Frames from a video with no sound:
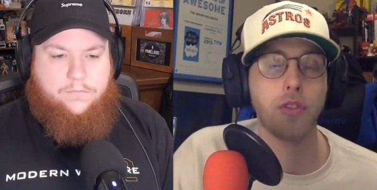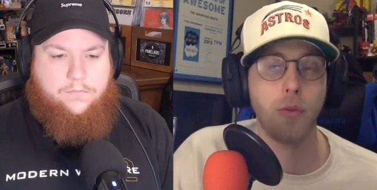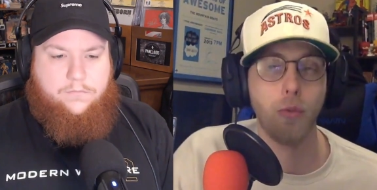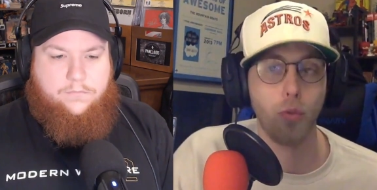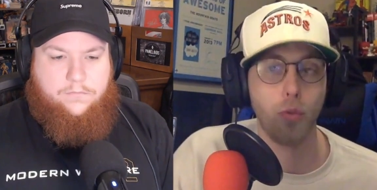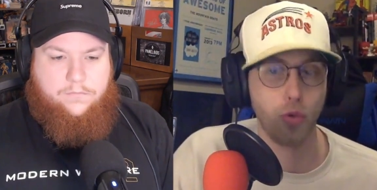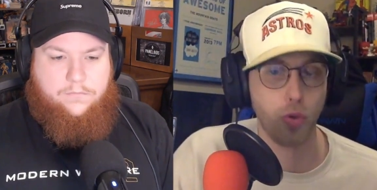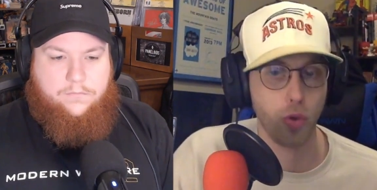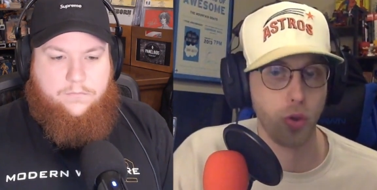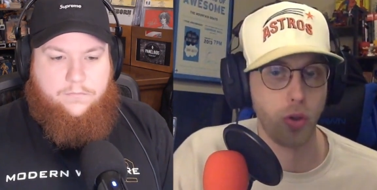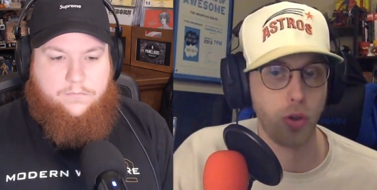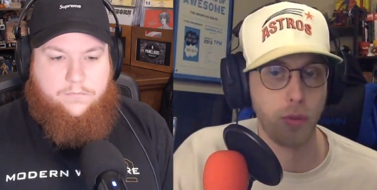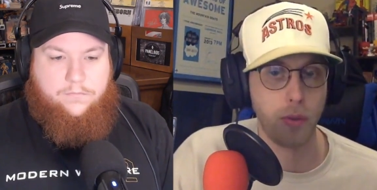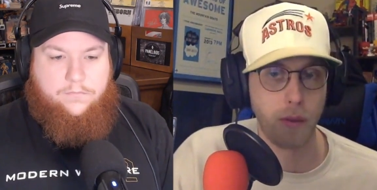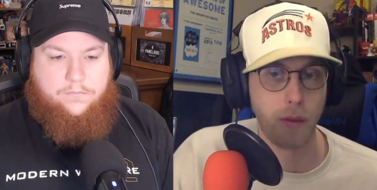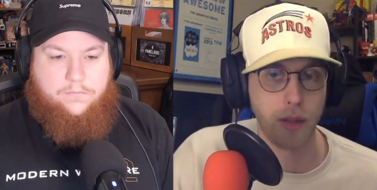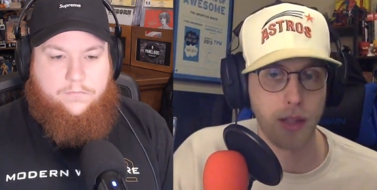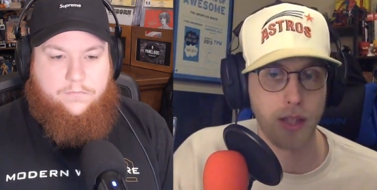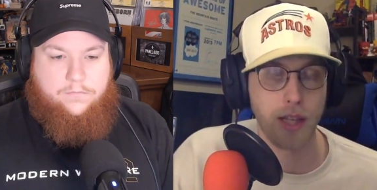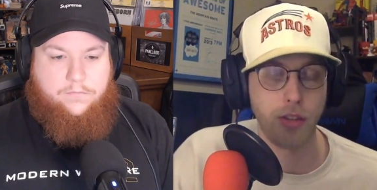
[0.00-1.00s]
Speaker 1: from Rule
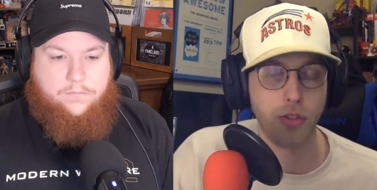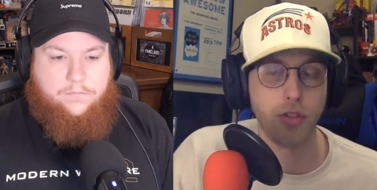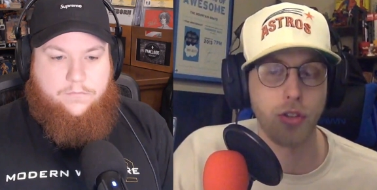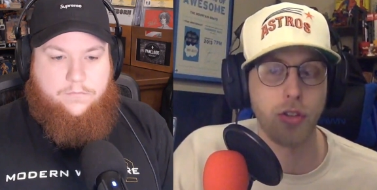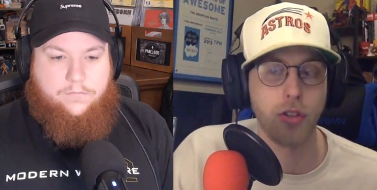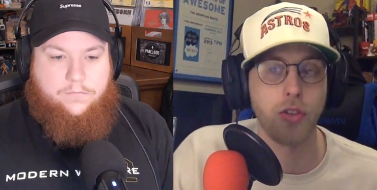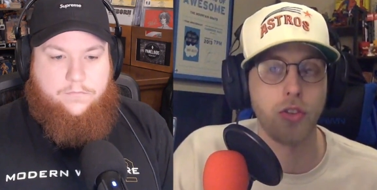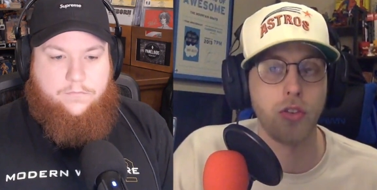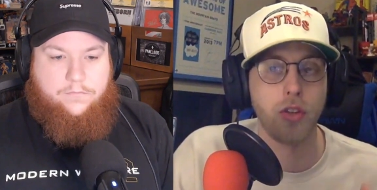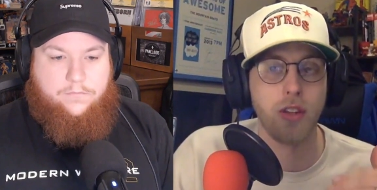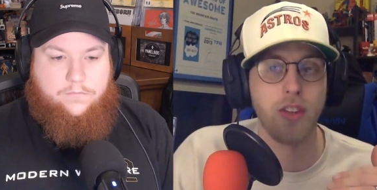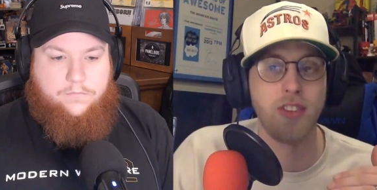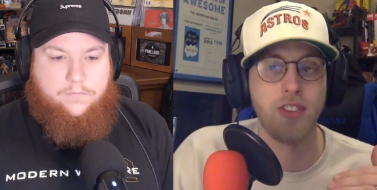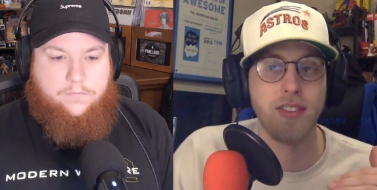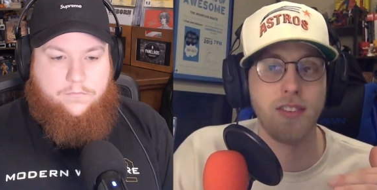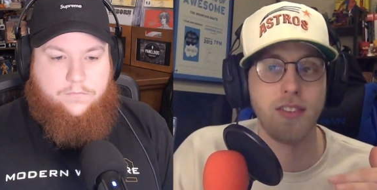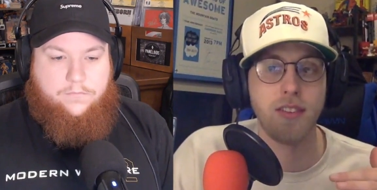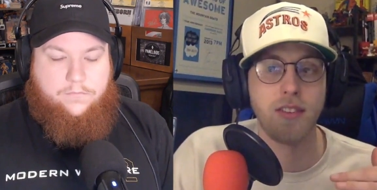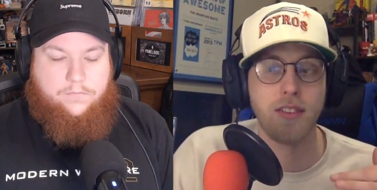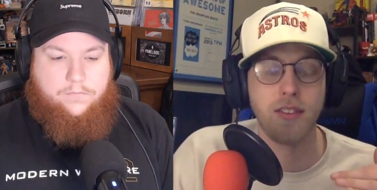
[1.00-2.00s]
Publications. This
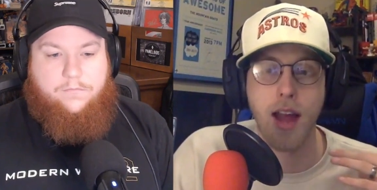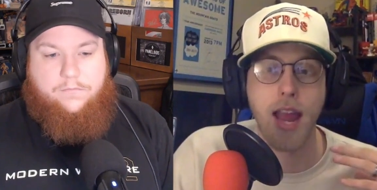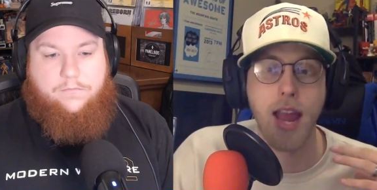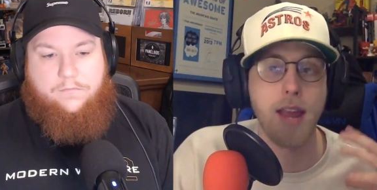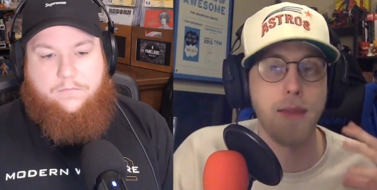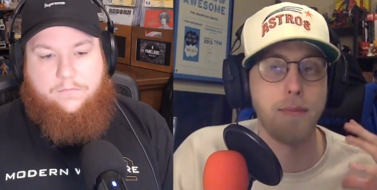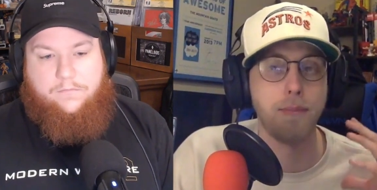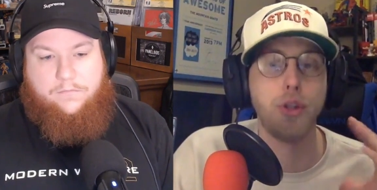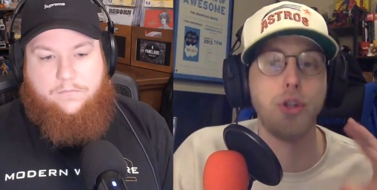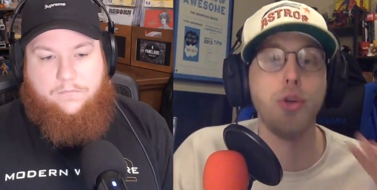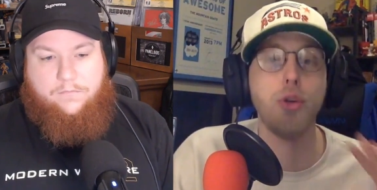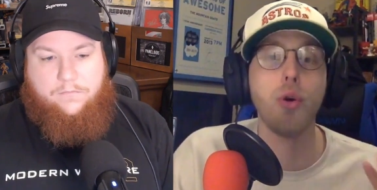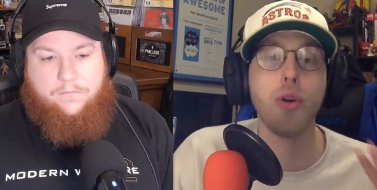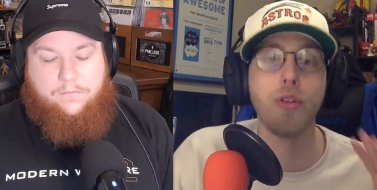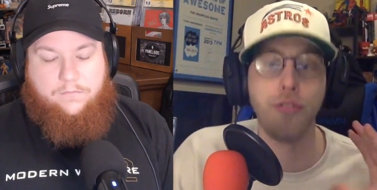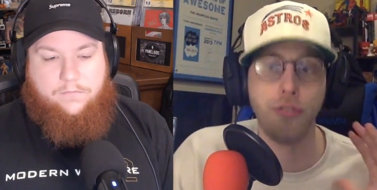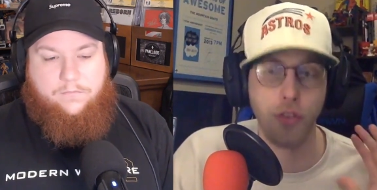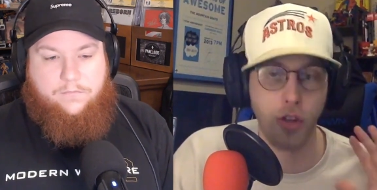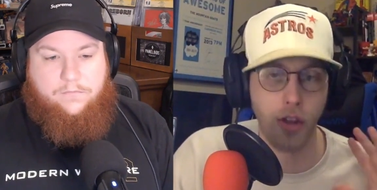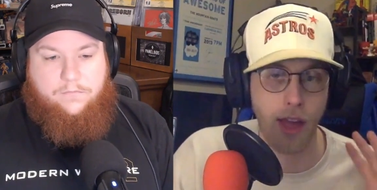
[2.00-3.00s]
is a
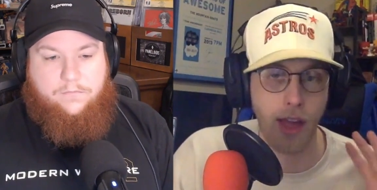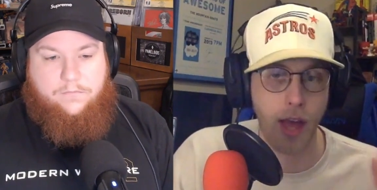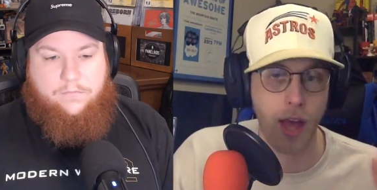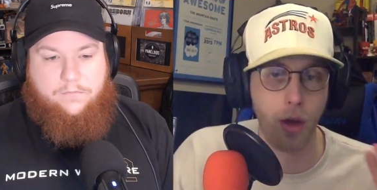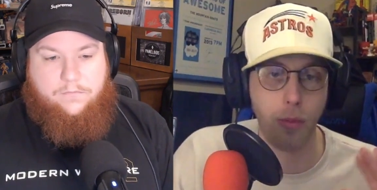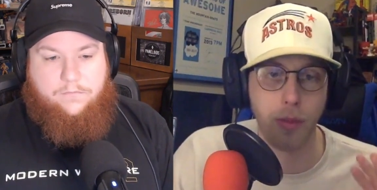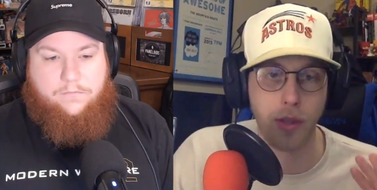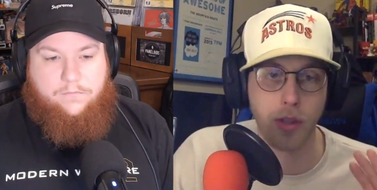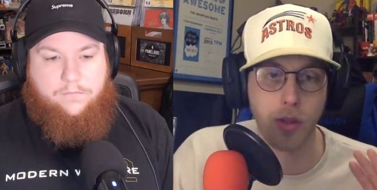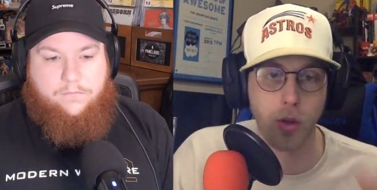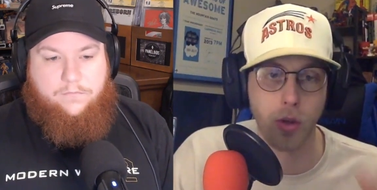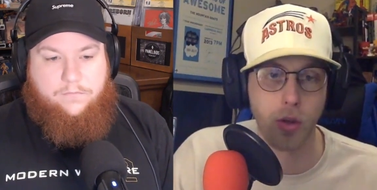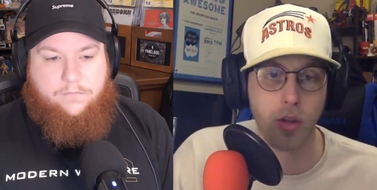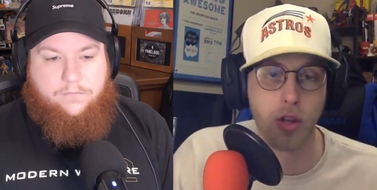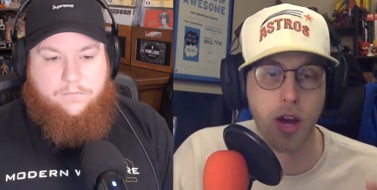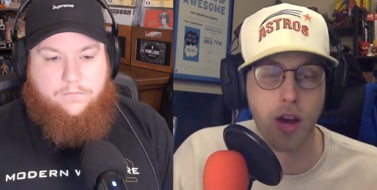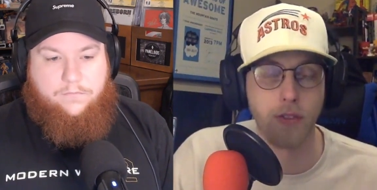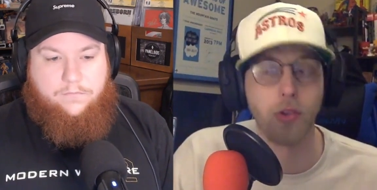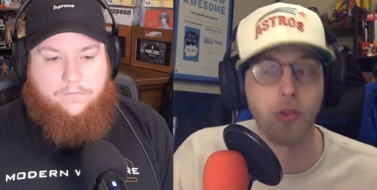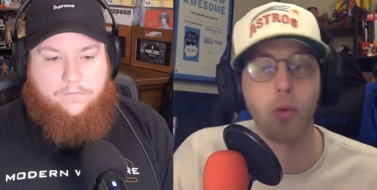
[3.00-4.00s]
beautiful LB Cole
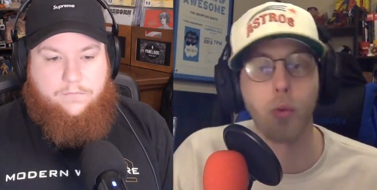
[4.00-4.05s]
cover.